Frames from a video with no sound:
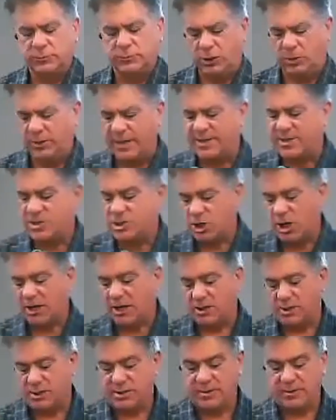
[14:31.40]
So let's
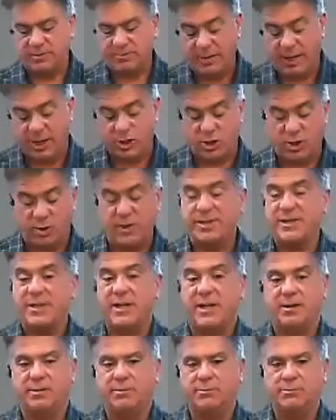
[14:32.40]
check to see, make sure it's
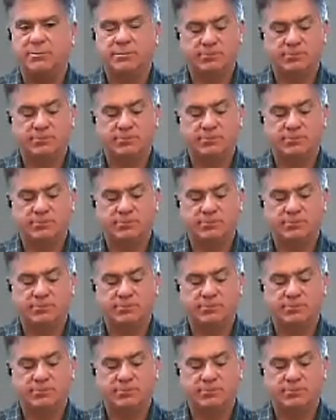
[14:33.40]
in.